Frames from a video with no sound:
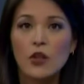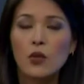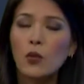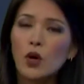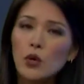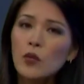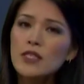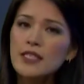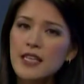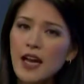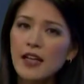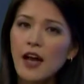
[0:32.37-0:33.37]
The work was
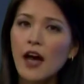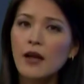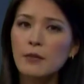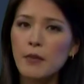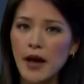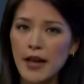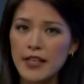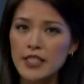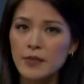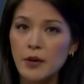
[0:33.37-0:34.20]
done on mice,